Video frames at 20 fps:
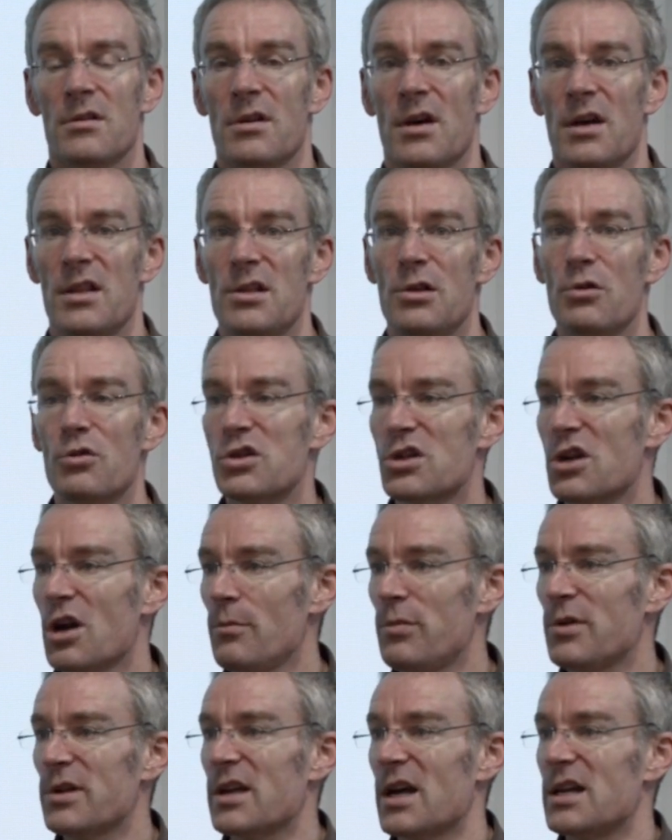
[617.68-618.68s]
And it looks
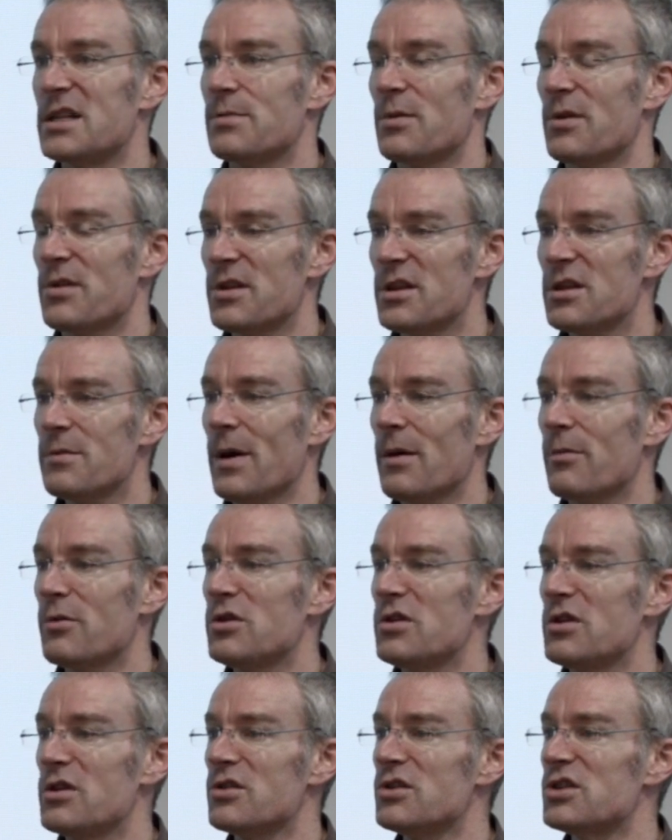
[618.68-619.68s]
complicated, but think about when
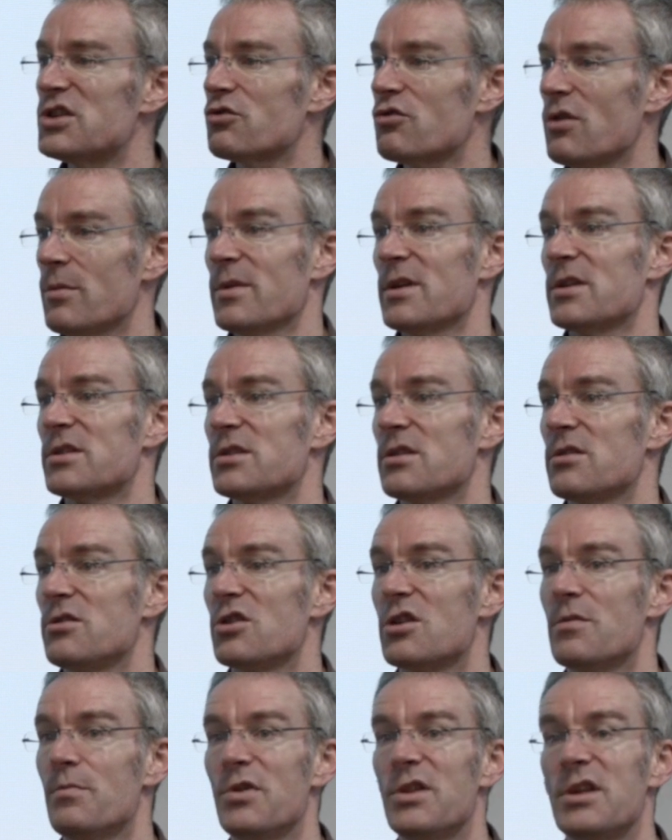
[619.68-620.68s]
you can script this. You
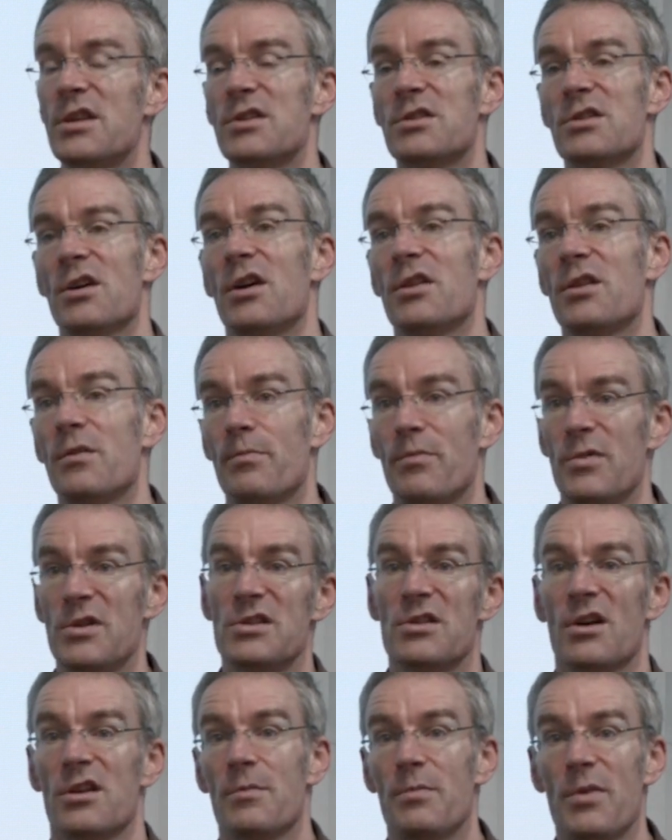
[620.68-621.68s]
can put it inside a
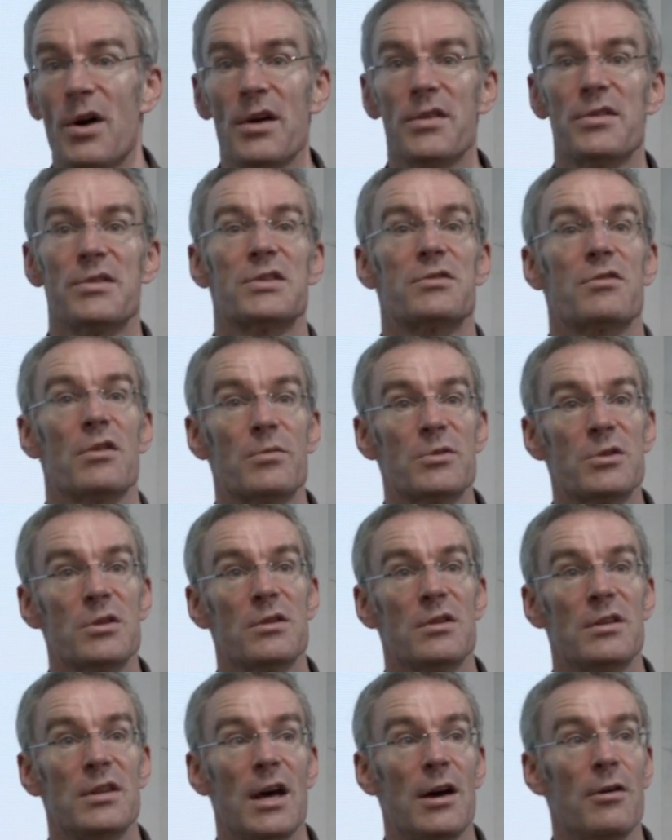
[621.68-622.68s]
Python script
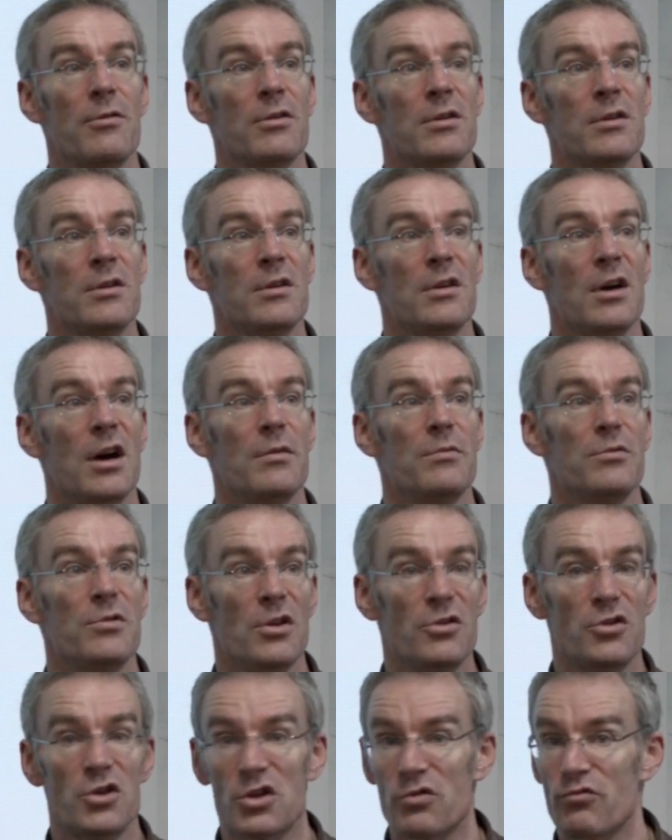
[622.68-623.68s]
now, and
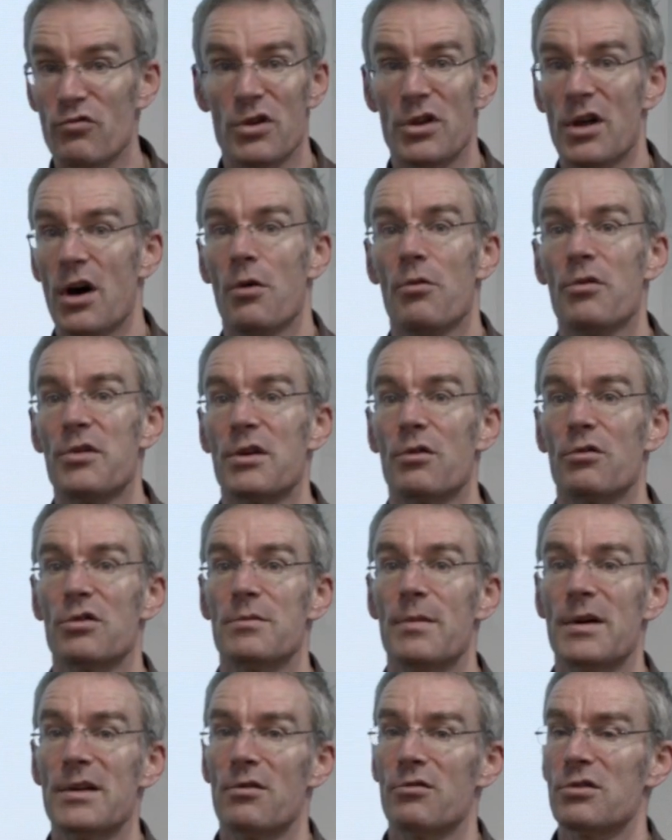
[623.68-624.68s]
just run the whole thing
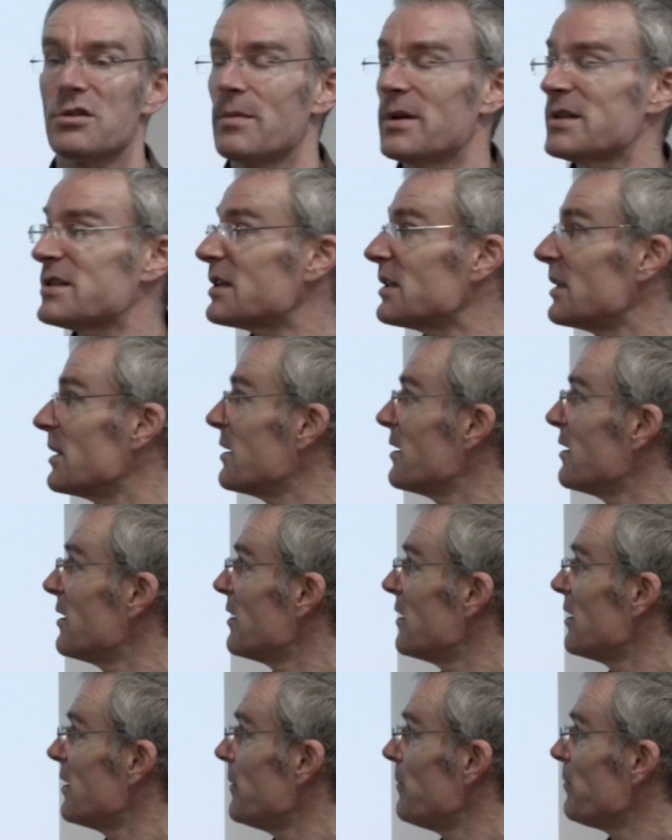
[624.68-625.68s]
automatically.
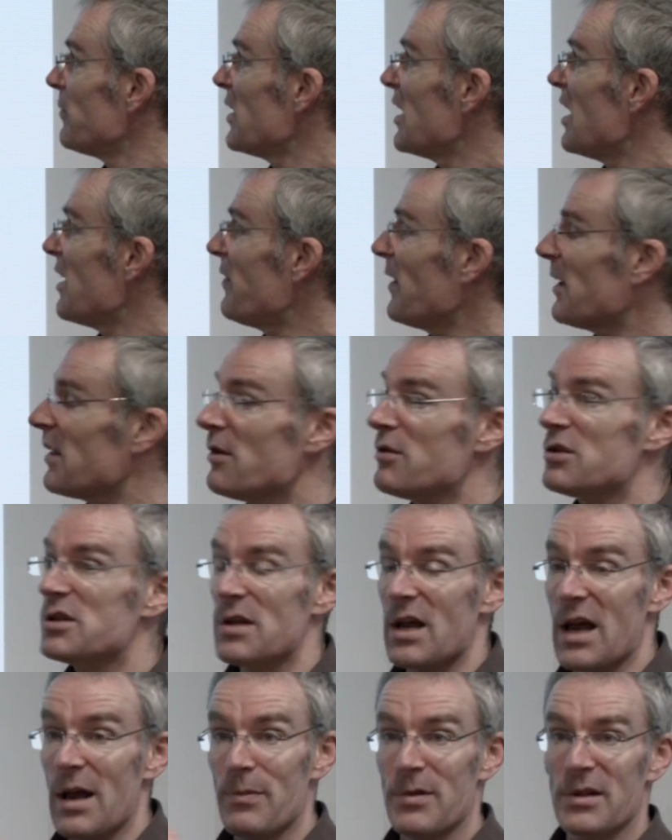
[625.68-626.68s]
In fact,
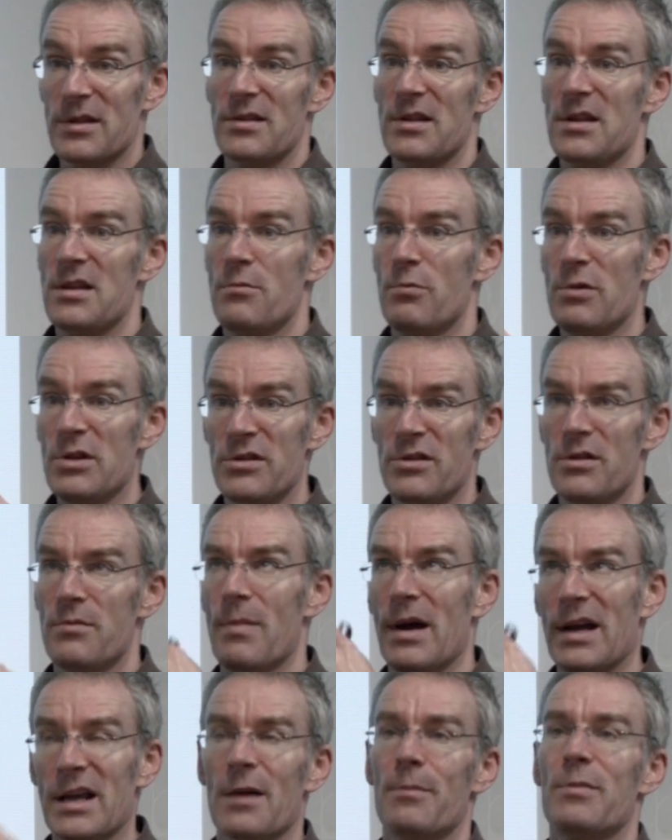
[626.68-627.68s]
the
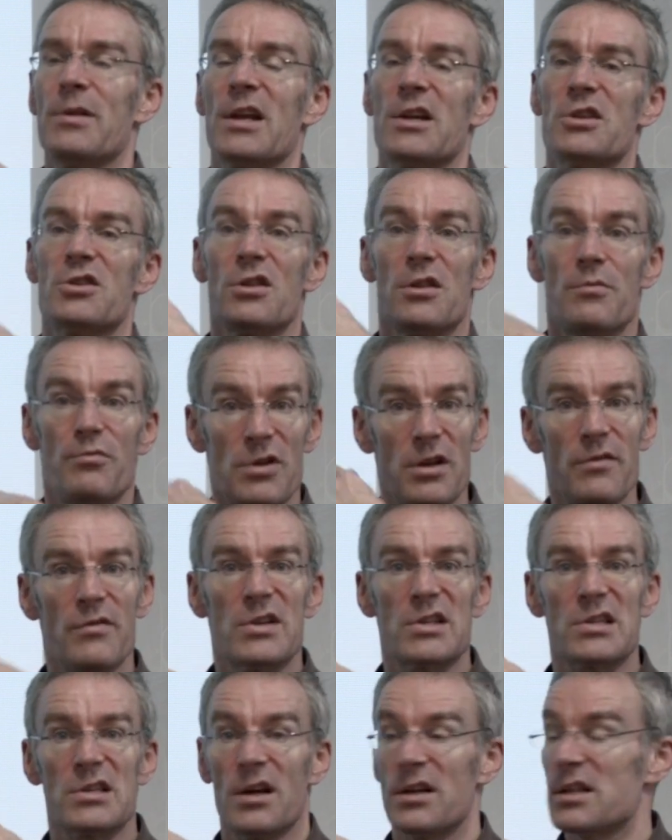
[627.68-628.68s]
Mac application on the
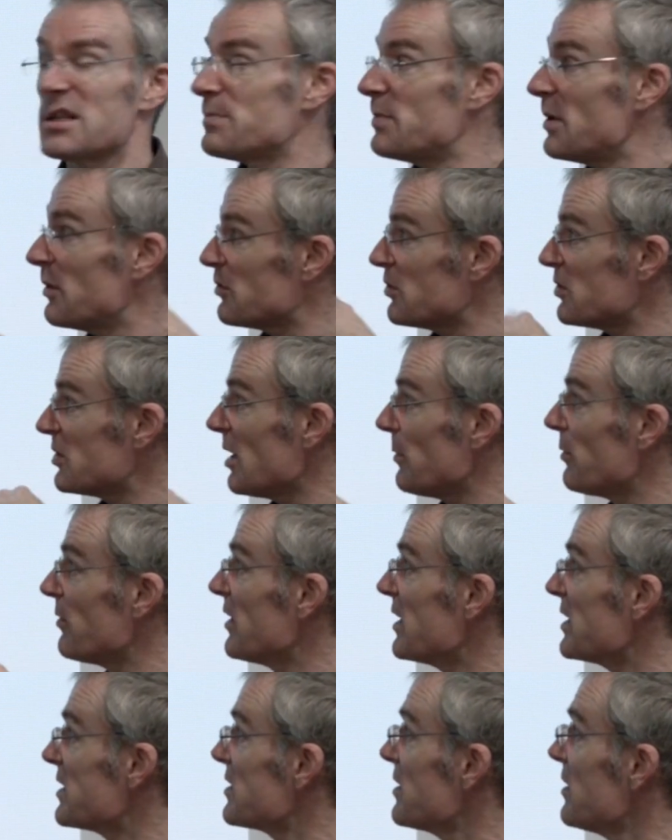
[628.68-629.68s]
previous slide is built on top of
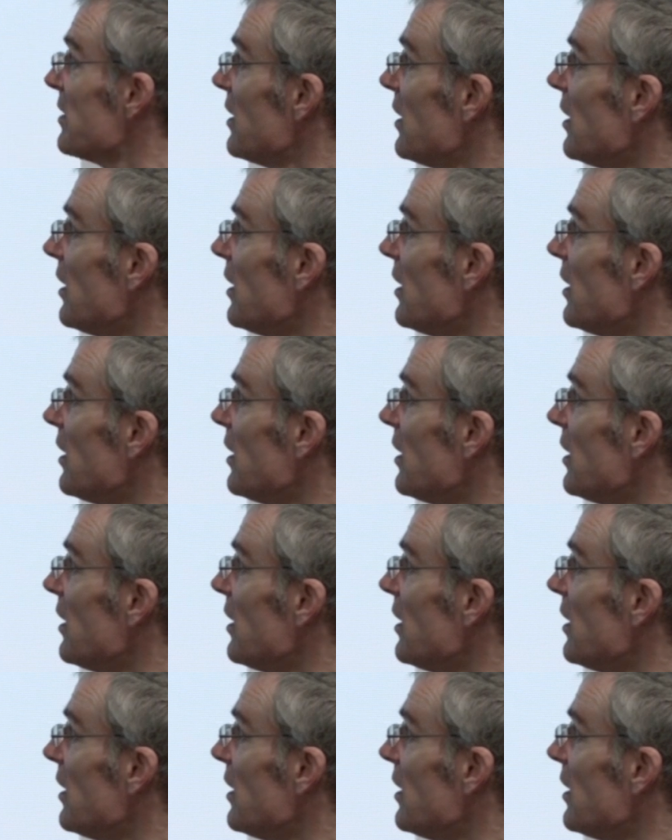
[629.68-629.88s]
this.